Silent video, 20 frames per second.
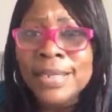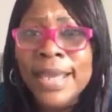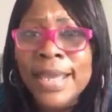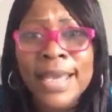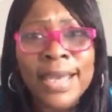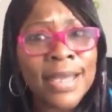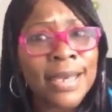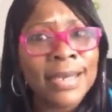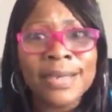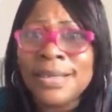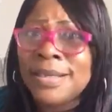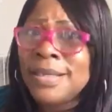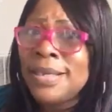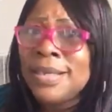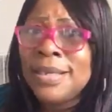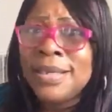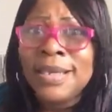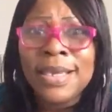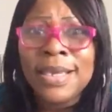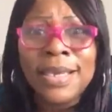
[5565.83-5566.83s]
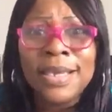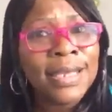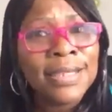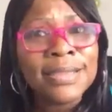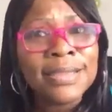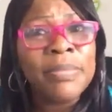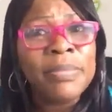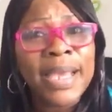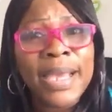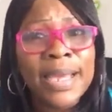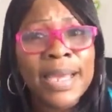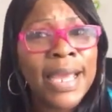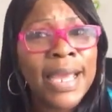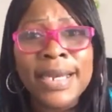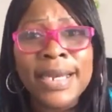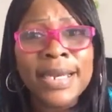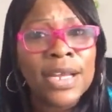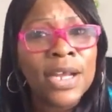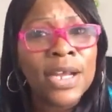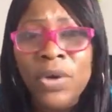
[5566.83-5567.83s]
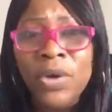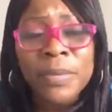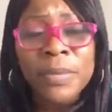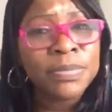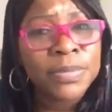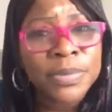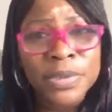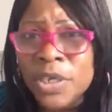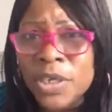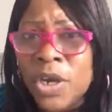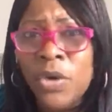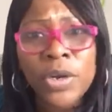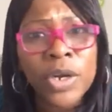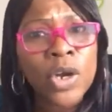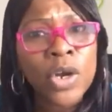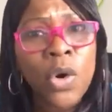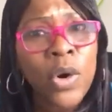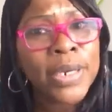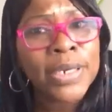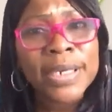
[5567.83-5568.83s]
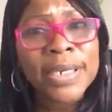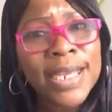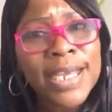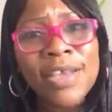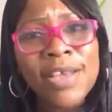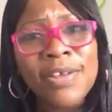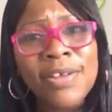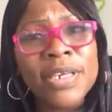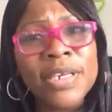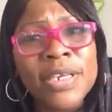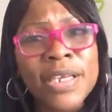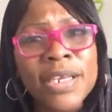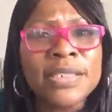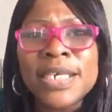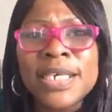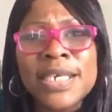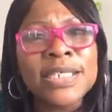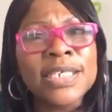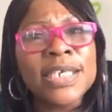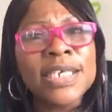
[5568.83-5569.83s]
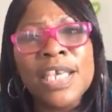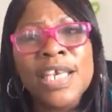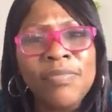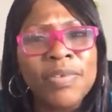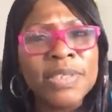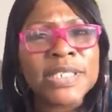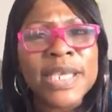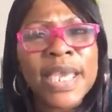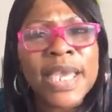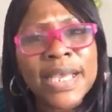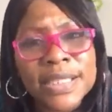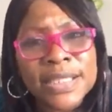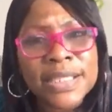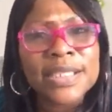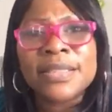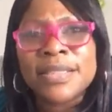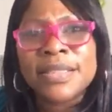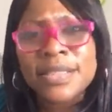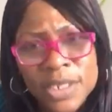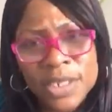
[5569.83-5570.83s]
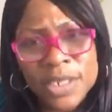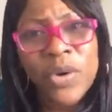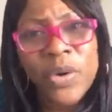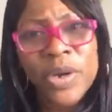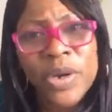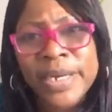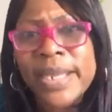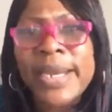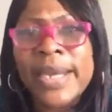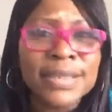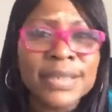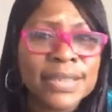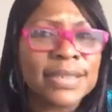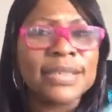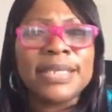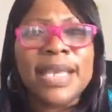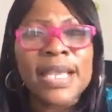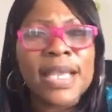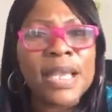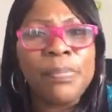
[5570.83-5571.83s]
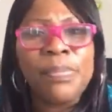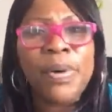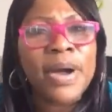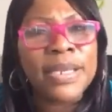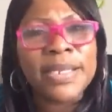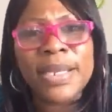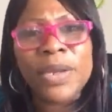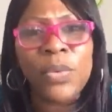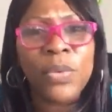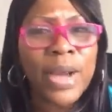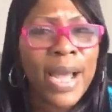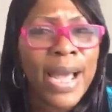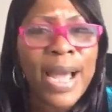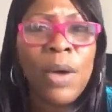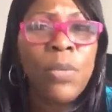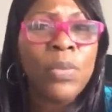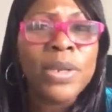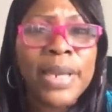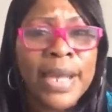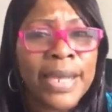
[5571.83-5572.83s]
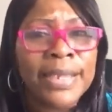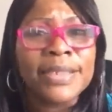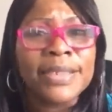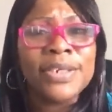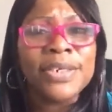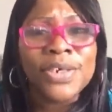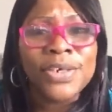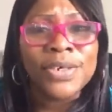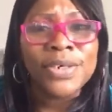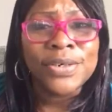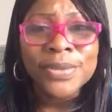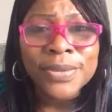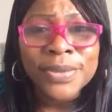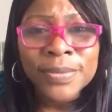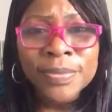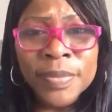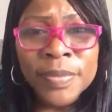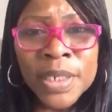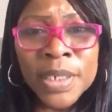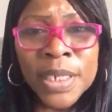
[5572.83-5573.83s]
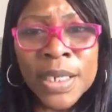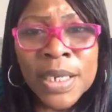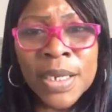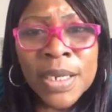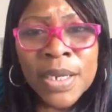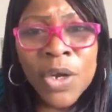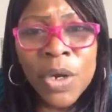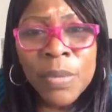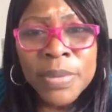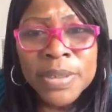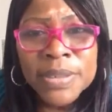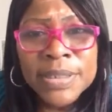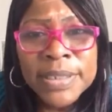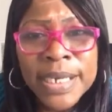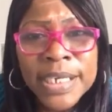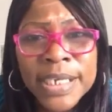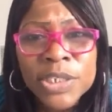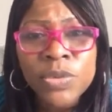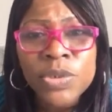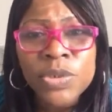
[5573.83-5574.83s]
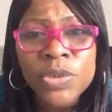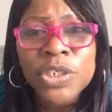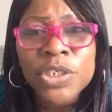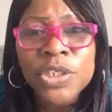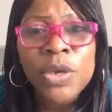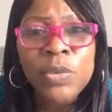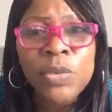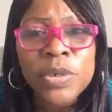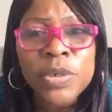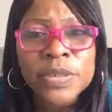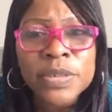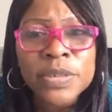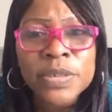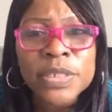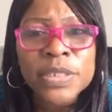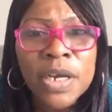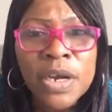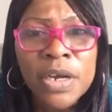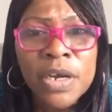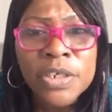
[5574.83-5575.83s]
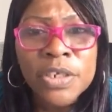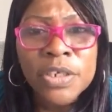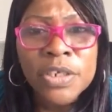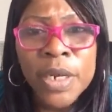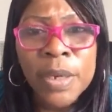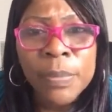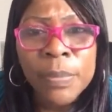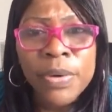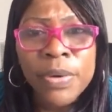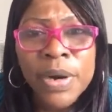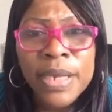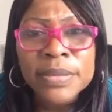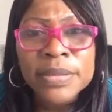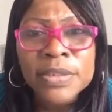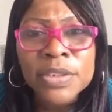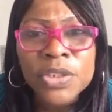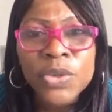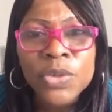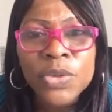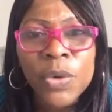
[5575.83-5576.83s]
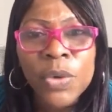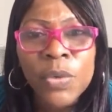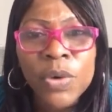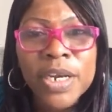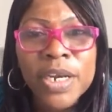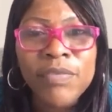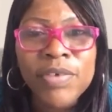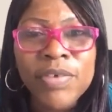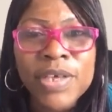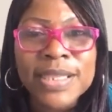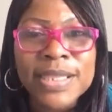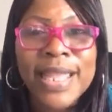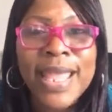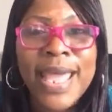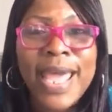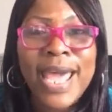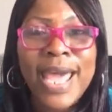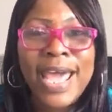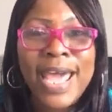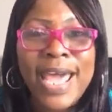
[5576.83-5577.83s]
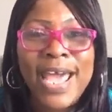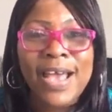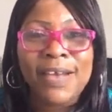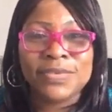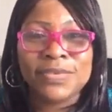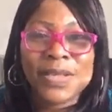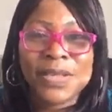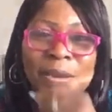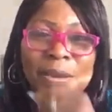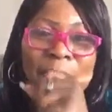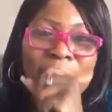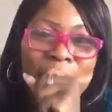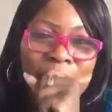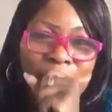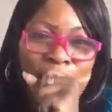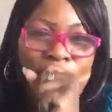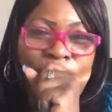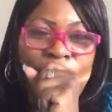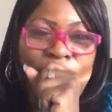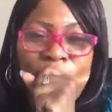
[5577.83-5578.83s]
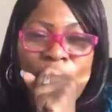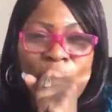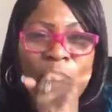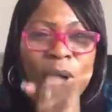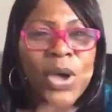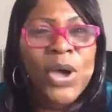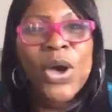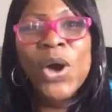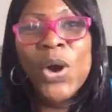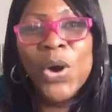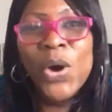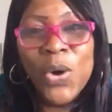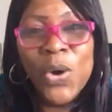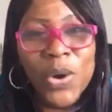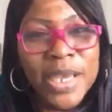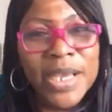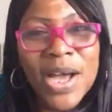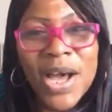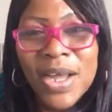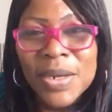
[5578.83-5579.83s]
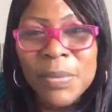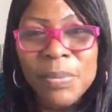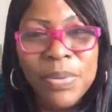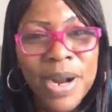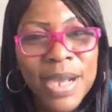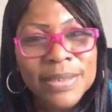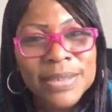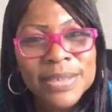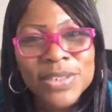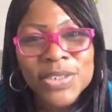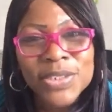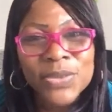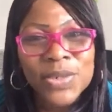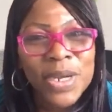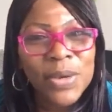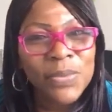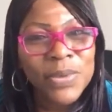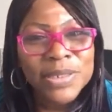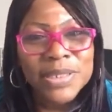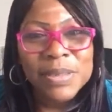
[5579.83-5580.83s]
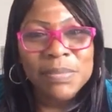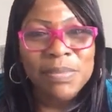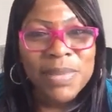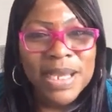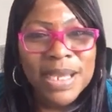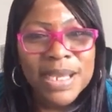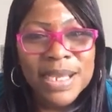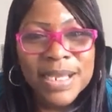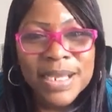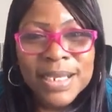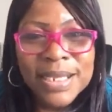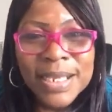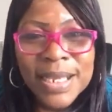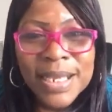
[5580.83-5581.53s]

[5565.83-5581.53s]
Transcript: That, and this man had to go to court. Did ZT even take this to court? Now, that's the second part that I would like to know. Homosexual Jay Wilson called you a prostitute in one of his lives. Who he called a prostitute? Or was it me?